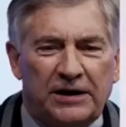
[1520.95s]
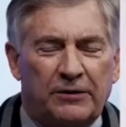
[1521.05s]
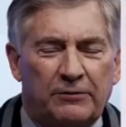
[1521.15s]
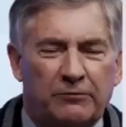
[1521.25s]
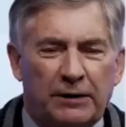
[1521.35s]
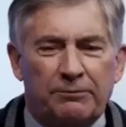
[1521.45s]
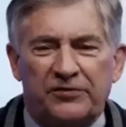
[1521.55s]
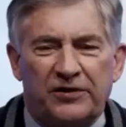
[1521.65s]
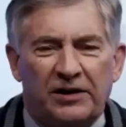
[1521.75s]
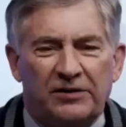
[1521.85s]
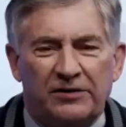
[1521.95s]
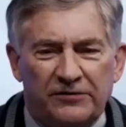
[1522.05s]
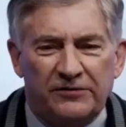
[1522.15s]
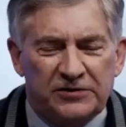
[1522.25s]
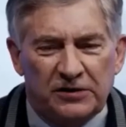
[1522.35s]
representative
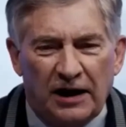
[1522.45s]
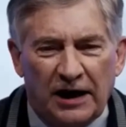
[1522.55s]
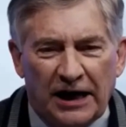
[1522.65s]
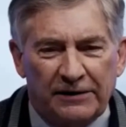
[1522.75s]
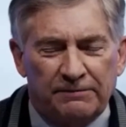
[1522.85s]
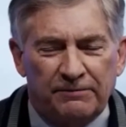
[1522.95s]
slide